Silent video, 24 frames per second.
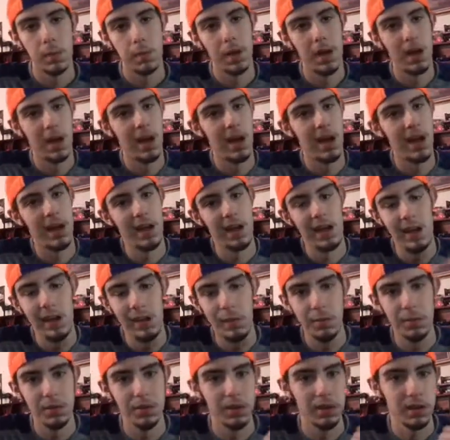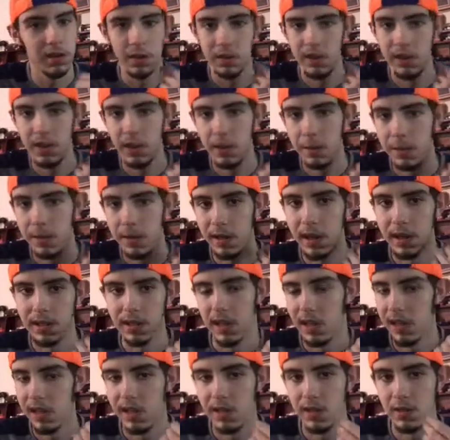But it was a good dip, and I
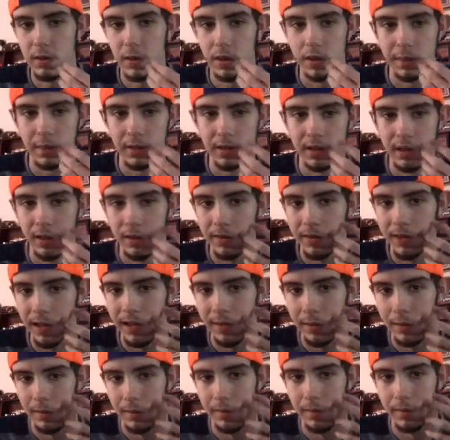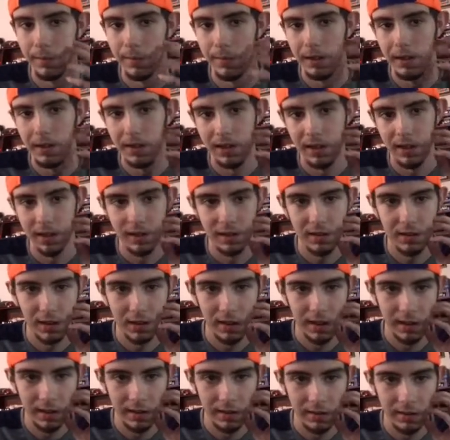kind of enjoyed it because I always had, because I
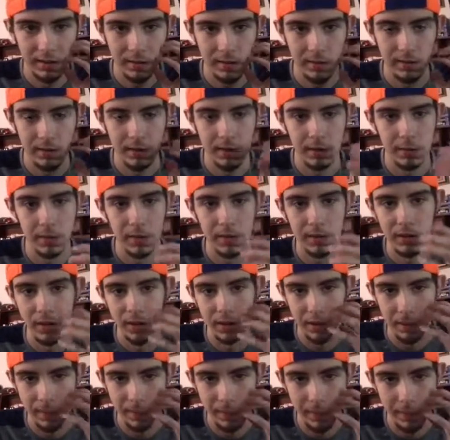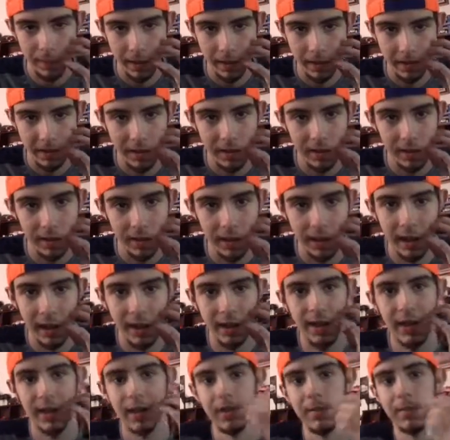started like, that's what I started doing back here, and I
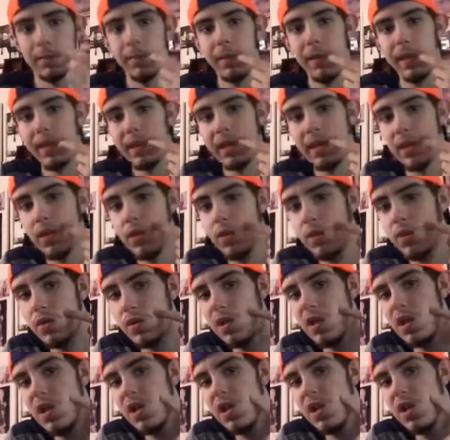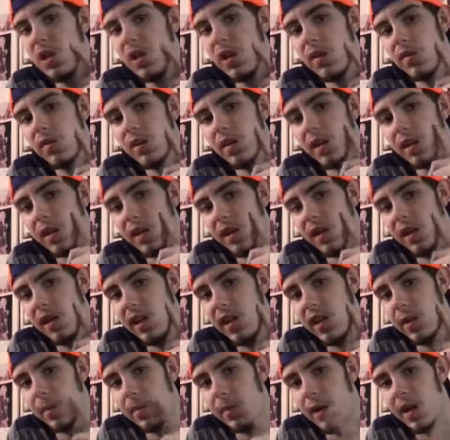had like a big, huge freaking
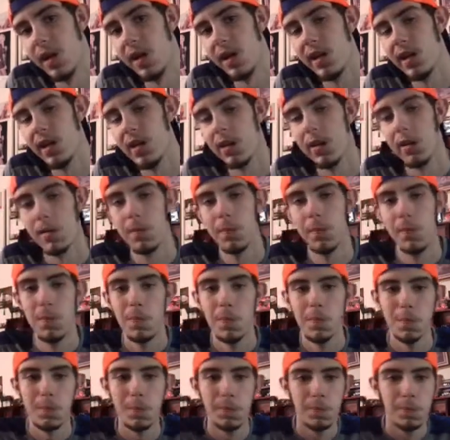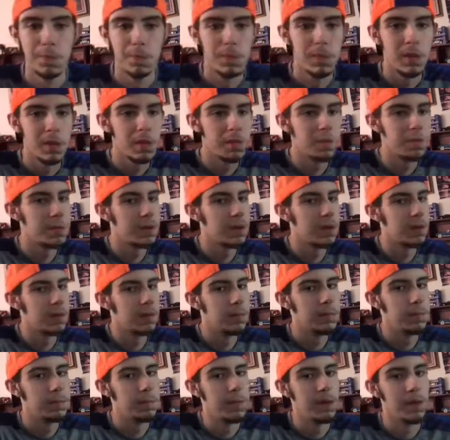dip right here.
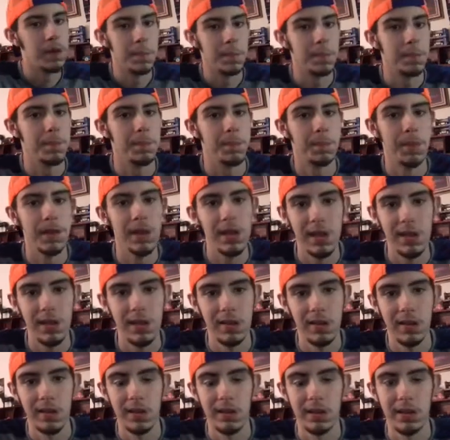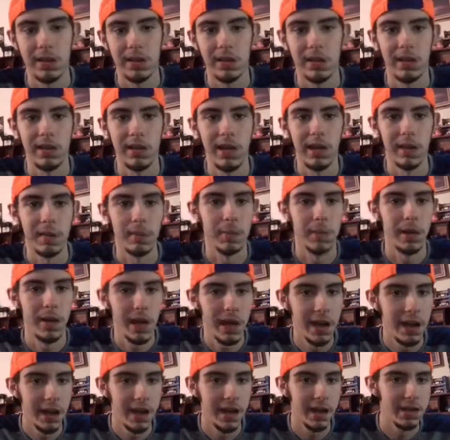Freaking being a being, look like a damn
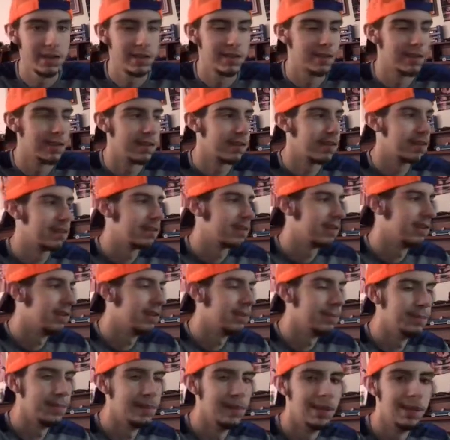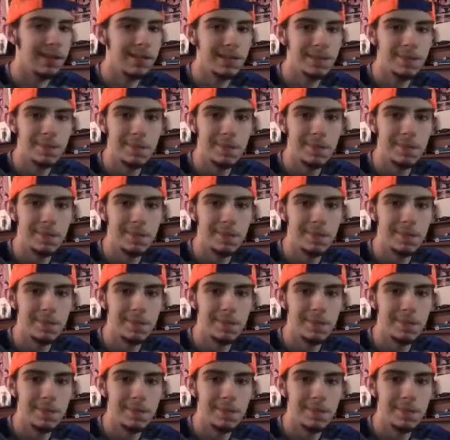badass and all that shit, but.